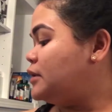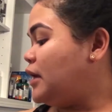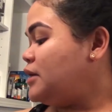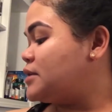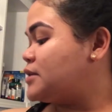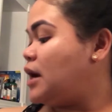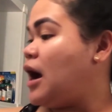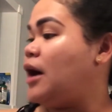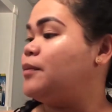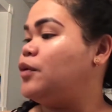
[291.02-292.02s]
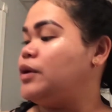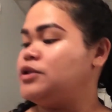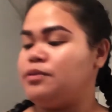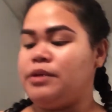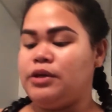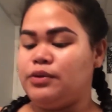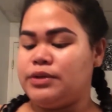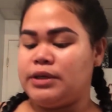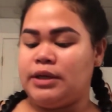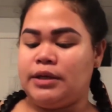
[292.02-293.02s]
Next, I'm going to be
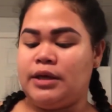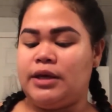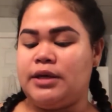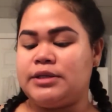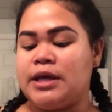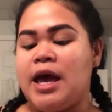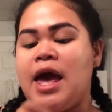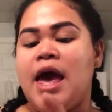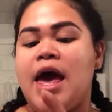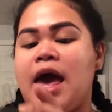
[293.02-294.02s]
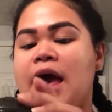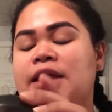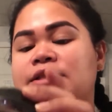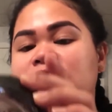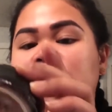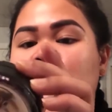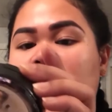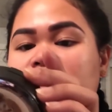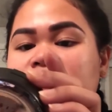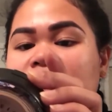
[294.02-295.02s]
using this
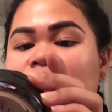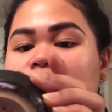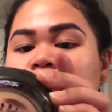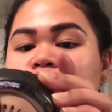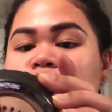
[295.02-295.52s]
NC27